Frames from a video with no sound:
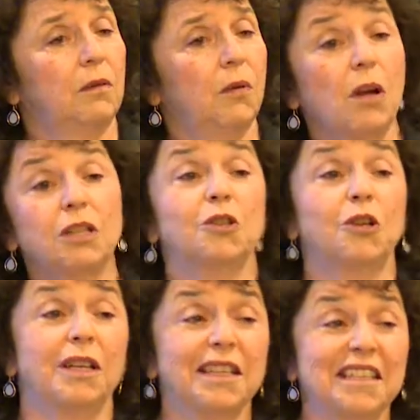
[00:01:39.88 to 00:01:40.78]
We wanted
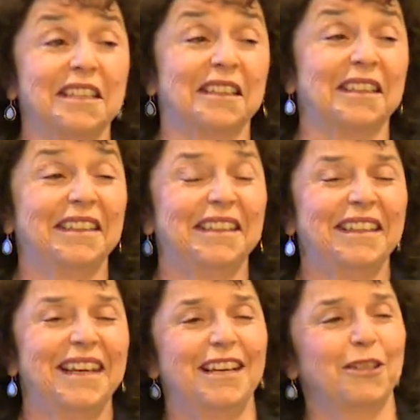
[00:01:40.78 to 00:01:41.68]
to listen
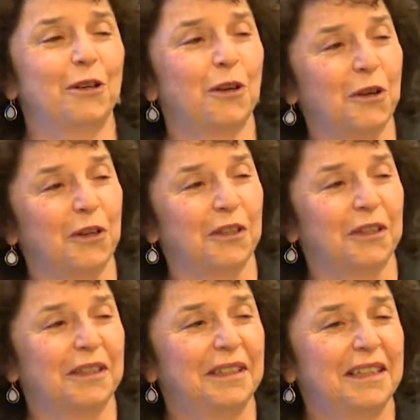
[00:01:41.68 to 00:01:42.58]
and to learn.
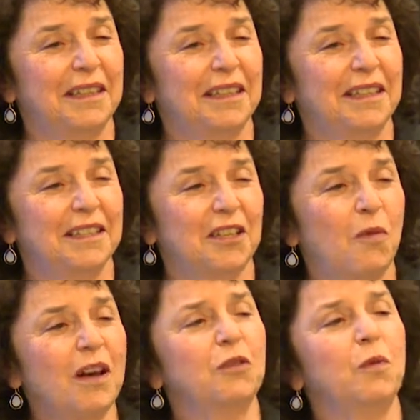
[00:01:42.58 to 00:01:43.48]
So
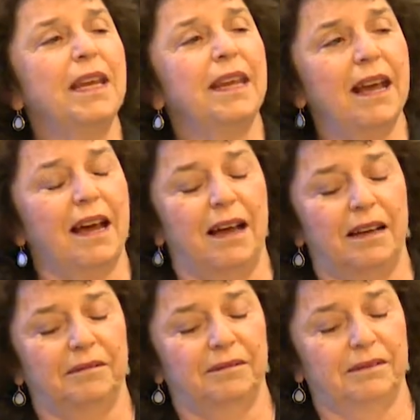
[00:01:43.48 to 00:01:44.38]
what did we hear
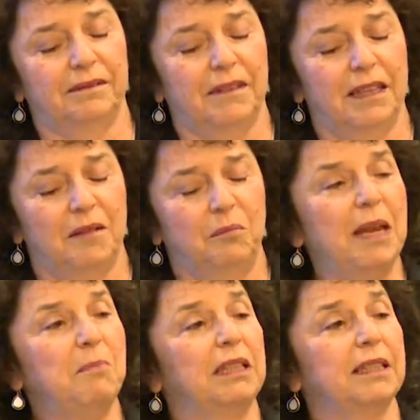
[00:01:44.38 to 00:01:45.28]

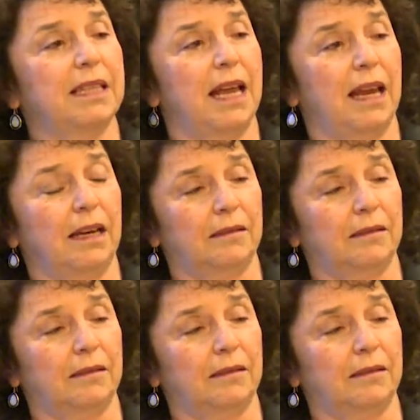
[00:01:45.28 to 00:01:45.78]
people saying?